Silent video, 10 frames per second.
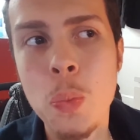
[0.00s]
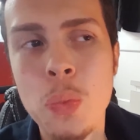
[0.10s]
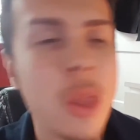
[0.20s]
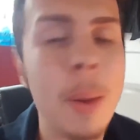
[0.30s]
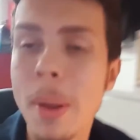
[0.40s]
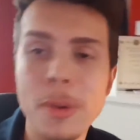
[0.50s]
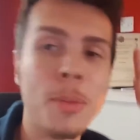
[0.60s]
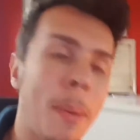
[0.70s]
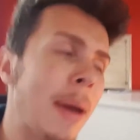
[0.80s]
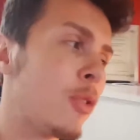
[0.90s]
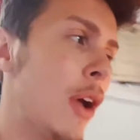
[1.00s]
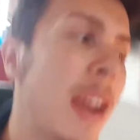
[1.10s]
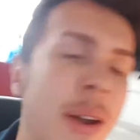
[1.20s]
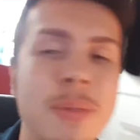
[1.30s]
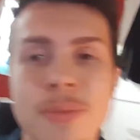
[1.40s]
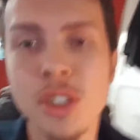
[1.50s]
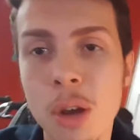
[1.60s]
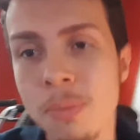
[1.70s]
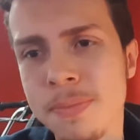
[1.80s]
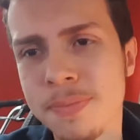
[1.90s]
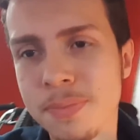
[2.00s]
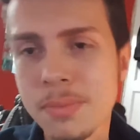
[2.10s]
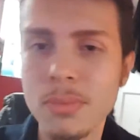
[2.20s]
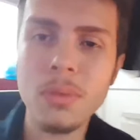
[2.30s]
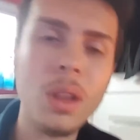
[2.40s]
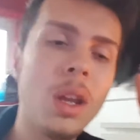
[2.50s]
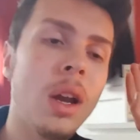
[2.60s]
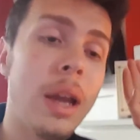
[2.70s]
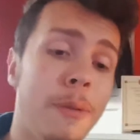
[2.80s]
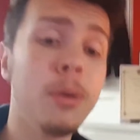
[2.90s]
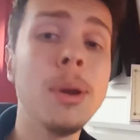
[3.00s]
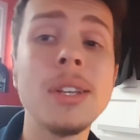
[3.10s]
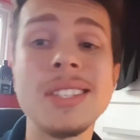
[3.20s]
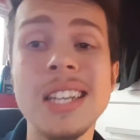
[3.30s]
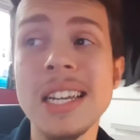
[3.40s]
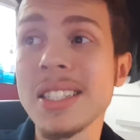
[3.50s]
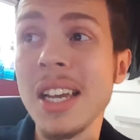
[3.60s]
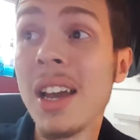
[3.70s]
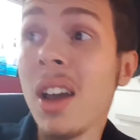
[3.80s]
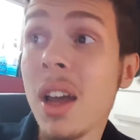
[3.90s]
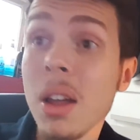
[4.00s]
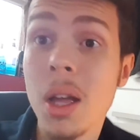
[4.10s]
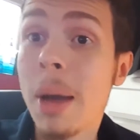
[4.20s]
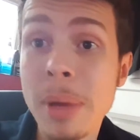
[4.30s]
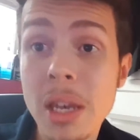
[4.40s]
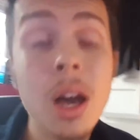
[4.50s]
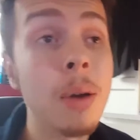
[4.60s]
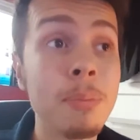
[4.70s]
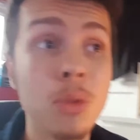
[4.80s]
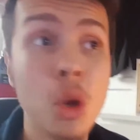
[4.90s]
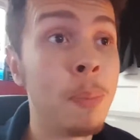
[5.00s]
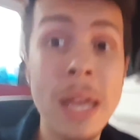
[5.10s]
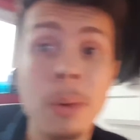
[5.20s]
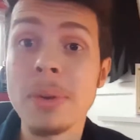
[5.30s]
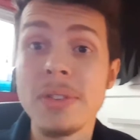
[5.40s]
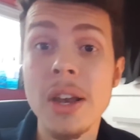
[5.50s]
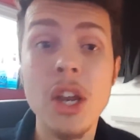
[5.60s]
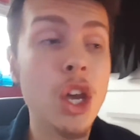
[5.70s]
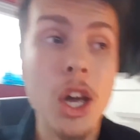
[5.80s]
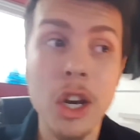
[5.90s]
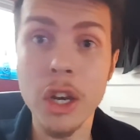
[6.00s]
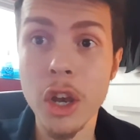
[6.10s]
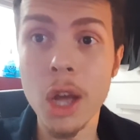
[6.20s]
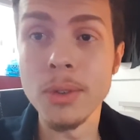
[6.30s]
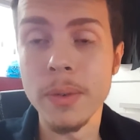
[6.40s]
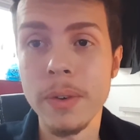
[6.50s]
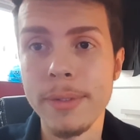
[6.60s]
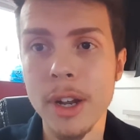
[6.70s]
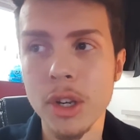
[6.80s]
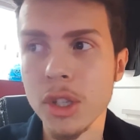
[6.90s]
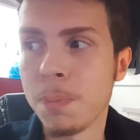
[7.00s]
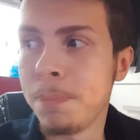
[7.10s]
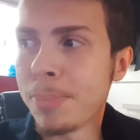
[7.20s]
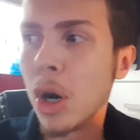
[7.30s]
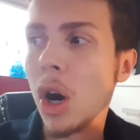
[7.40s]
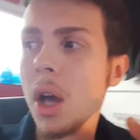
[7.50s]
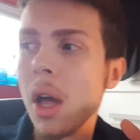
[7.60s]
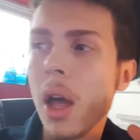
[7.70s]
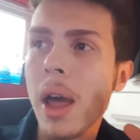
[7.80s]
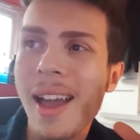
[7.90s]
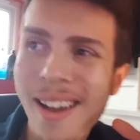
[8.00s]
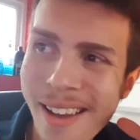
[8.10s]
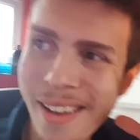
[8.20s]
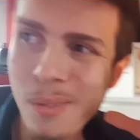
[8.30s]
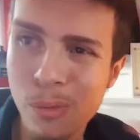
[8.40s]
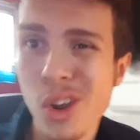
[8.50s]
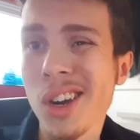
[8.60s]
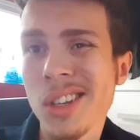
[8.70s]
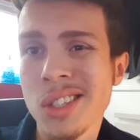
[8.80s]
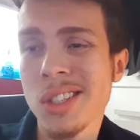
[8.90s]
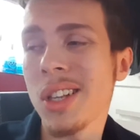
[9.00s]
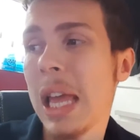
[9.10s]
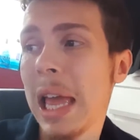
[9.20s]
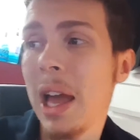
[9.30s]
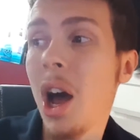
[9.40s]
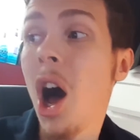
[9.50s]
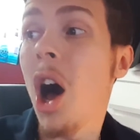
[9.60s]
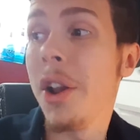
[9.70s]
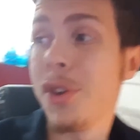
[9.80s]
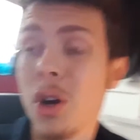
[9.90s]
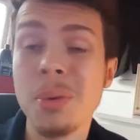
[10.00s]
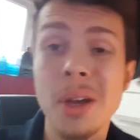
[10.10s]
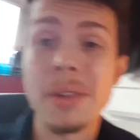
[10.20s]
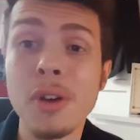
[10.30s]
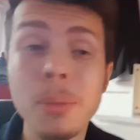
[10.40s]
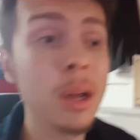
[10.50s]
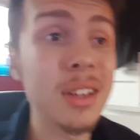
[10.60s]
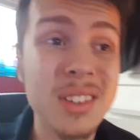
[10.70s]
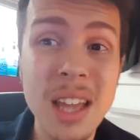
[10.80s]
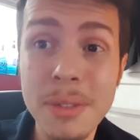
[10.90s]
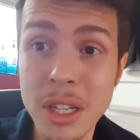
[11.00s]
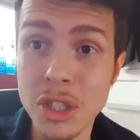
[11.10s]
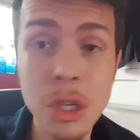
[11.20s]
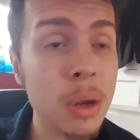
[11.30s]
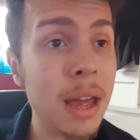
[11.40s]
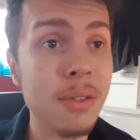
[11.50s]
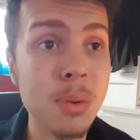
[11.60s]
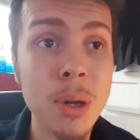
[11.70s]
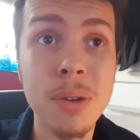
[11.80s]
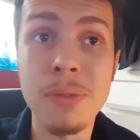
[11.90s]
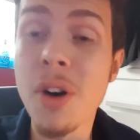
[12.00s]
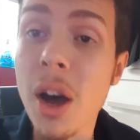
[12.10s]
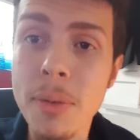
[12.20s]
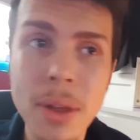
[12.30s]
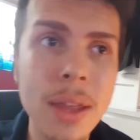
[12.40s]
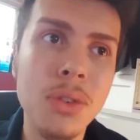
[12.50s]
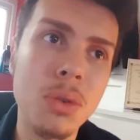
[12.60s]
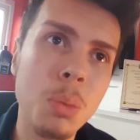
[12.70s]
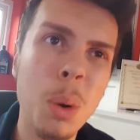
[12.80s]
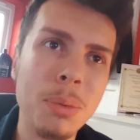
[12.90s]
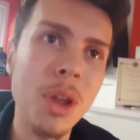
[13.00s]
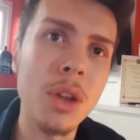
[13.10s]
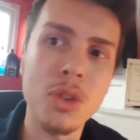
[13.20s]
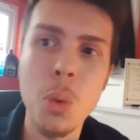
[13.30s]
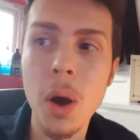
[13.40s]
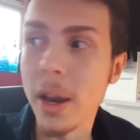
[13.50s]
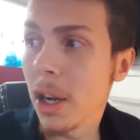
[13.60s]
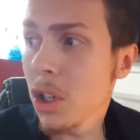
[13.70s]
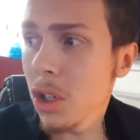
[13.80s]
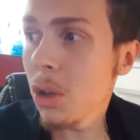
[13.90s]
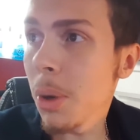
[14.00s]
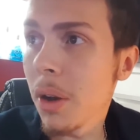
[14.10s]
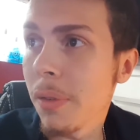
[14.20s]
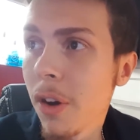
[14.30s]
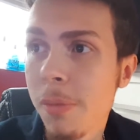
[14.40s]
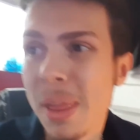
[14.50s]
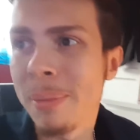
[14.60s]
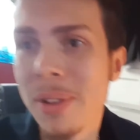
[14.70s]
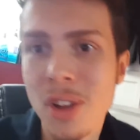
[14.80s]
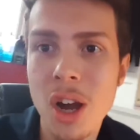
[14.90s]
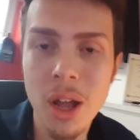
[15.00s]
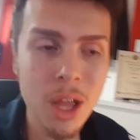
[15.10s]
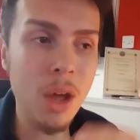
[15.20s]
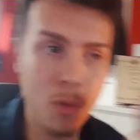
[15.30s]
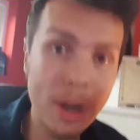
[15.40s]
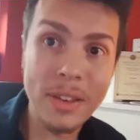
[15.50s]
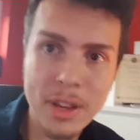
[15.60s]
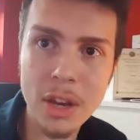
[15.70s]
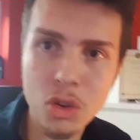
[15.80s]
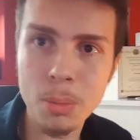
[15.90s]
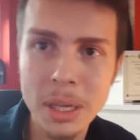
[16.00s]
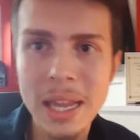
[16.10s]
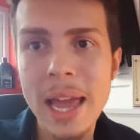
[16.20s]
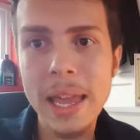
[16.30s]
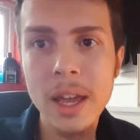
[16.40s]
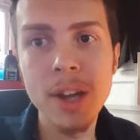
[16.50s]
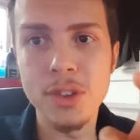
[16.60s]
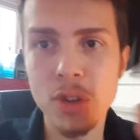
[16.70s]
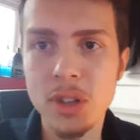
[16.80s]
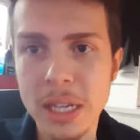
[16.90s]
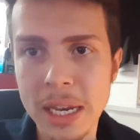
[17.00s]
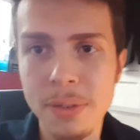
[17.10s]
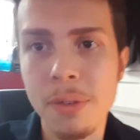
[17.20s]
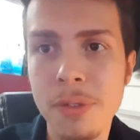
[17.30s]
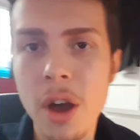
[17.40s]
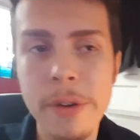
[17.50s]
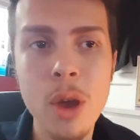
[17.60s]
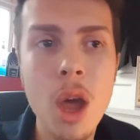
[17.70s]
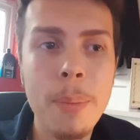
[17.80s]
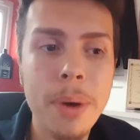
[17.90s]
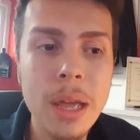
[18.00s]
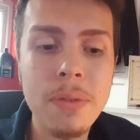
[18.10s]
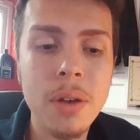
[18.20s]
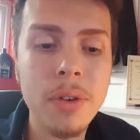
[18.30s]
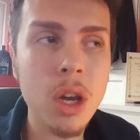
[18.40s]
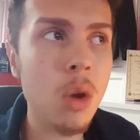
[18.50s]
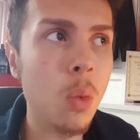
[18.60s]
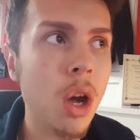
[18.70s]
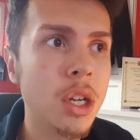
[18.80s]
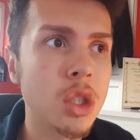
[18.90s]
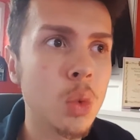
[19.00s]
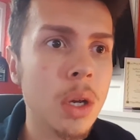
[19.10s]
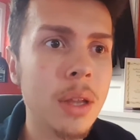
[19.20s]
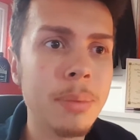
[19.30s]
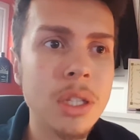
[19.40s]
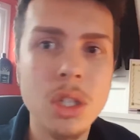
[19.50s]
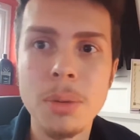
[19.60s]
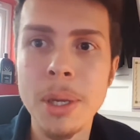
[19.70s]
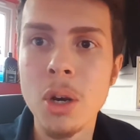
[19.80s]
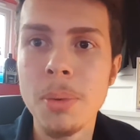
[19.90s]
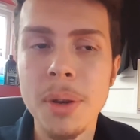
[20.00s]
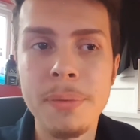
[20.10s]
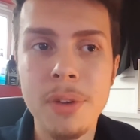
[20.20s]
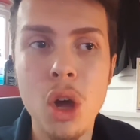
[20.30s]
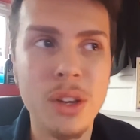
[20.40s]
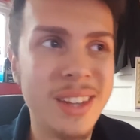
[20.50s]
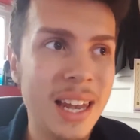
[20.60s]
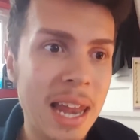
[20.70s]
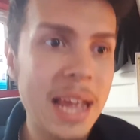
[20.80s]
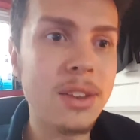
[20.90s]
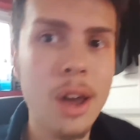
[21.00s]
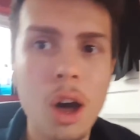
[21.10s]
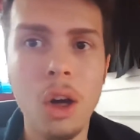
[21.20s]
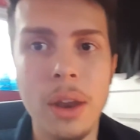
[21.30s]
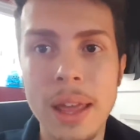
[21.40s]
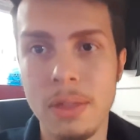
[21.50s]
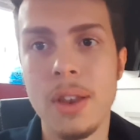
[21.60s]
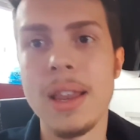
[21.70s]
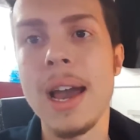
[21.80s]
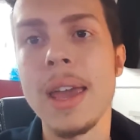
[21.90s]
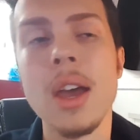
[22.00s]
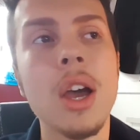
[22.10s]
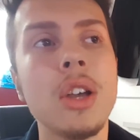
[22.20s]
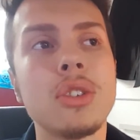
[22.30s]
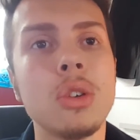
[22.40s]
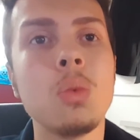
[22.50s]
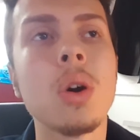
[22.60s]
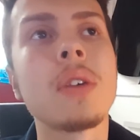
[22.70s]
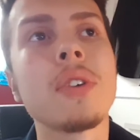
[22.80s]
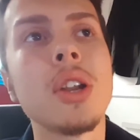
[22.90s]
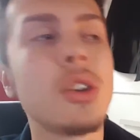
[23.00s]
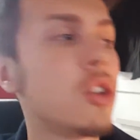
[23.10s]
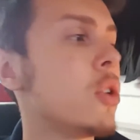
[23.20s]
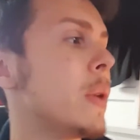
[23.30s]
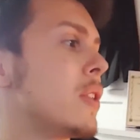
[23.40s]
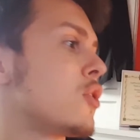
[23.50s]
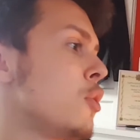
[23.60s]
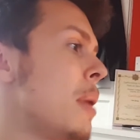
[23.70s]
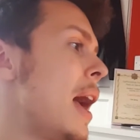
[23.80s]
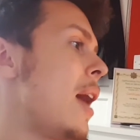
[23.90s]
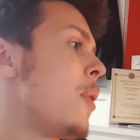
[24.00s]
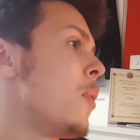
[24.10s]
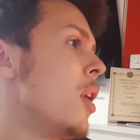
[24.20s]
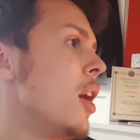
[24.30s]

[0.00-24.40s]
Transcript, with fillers: No, I'm not doing my maths right. Anyway, so if I uploaded six, I mean, I'm competing with Syndicate and like loads of other vloggers, but vlogs are hard to upload. If I upload at seven, it's too late. If I upload at five, it's well, not too early. I could upload at five, but that means I gotta reschedule my day just to get it for five. But even if I go work as well, that means I'm gonna be uploading vlogs later on in the day. So what I've got to do is somehow